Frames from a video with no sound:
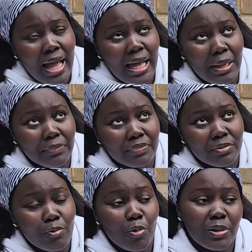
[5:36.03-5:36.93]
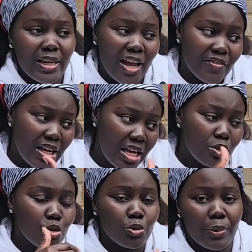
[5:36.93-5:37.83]
We will dive
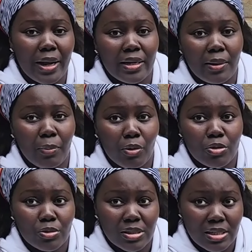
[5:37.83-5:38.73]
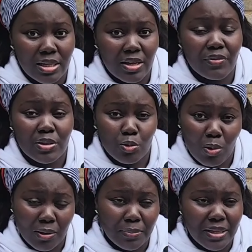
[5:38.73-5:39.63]
into the box to see if it is
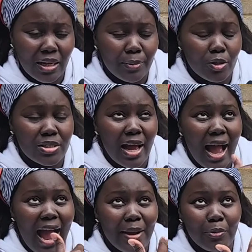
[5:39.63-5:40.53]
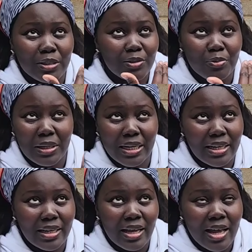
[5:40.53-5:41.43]
one beaker, because I wouldn't
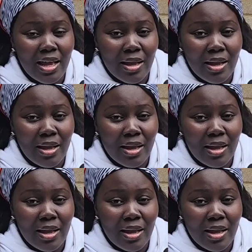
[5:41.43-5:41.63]
really